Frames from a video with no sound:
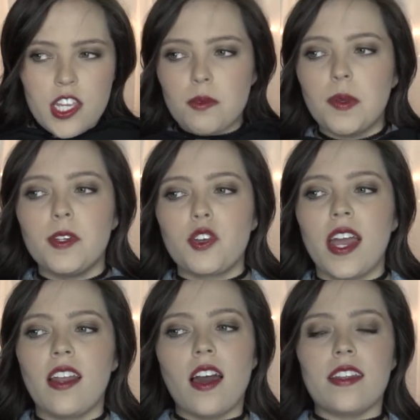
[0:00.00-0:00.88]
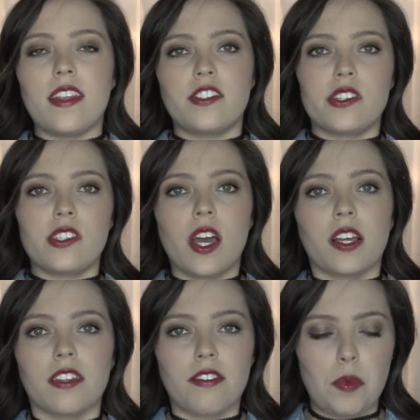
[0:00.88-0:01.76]
She made me try it on and then just
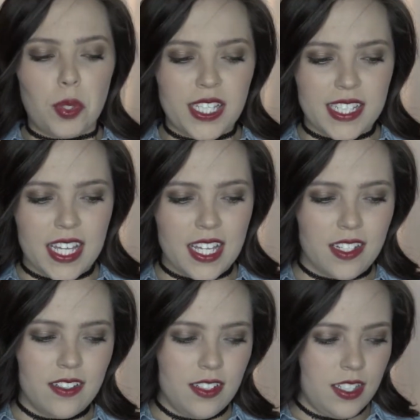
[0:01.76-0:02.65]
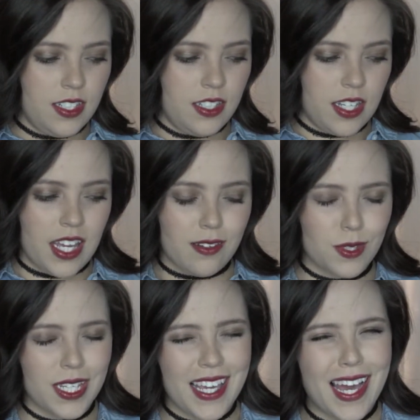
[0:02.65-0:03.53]
tuck the front piece in. And I was
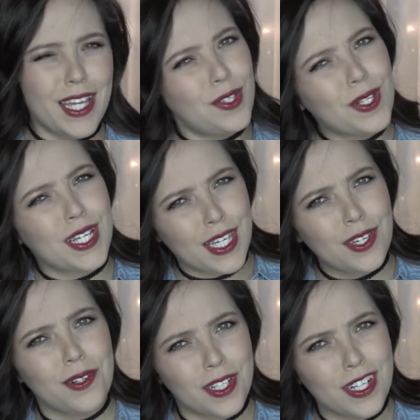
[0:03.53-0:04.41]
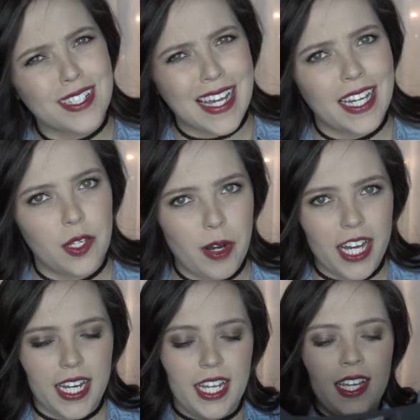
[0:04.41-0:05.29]
like, yeah, you look cute. You're a tiny
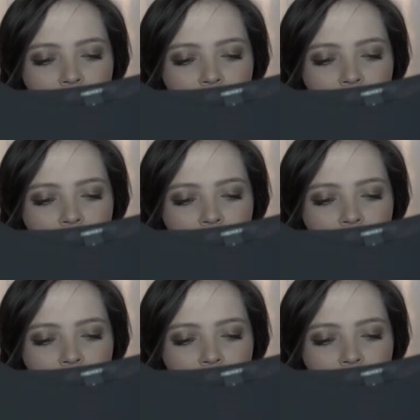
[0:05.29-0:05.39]
body.